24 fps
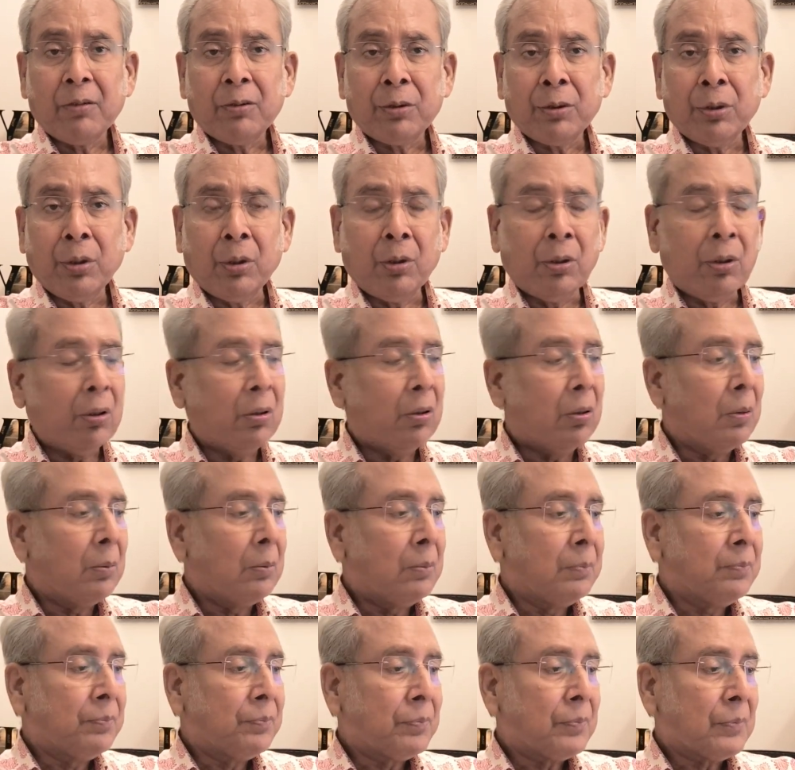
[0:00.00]
So
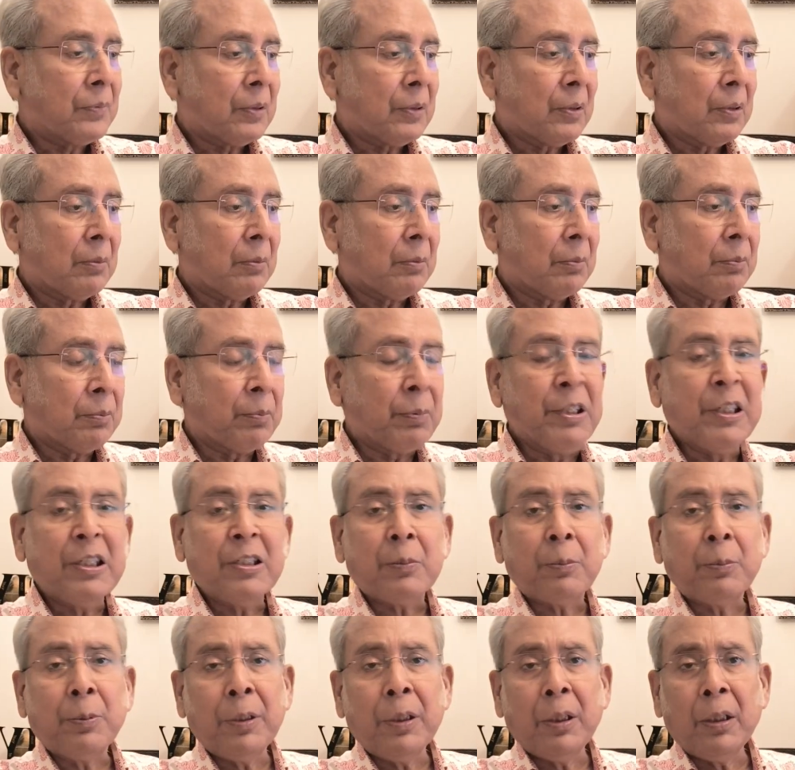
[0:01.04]

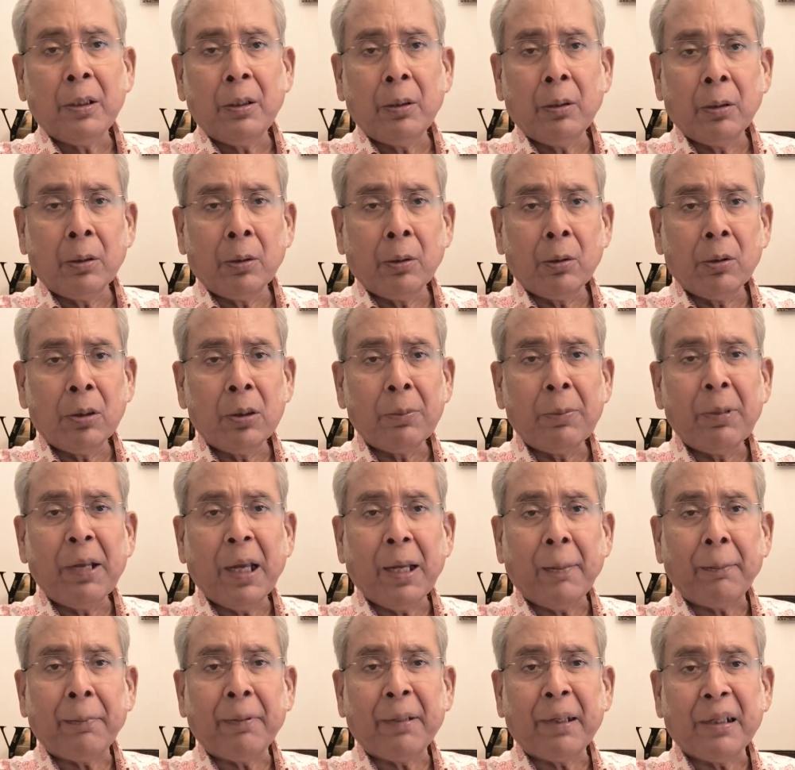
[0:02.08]
please don't be
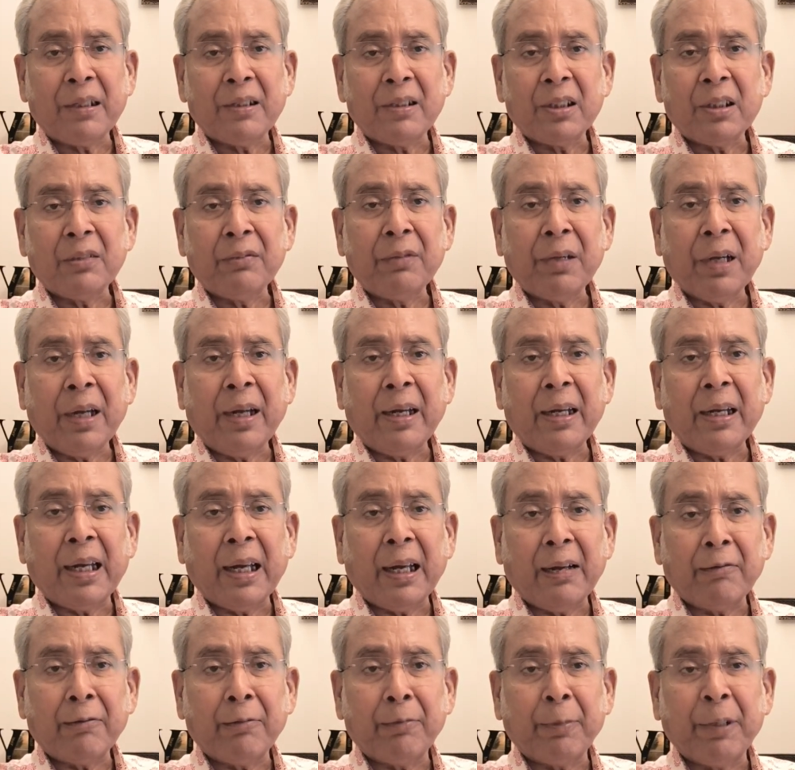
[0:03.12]
apprehensive and
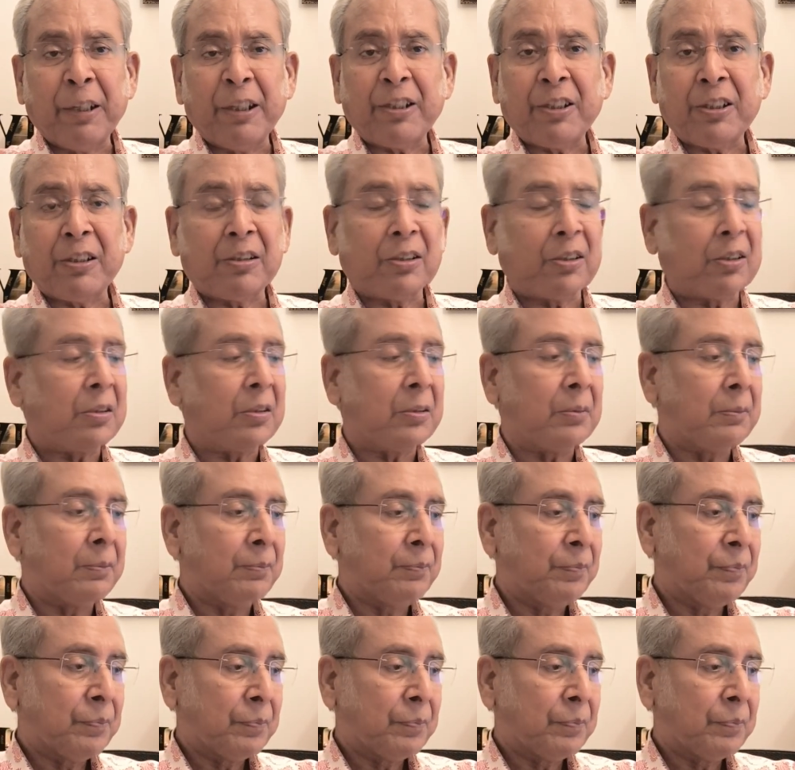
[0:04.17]
have patience.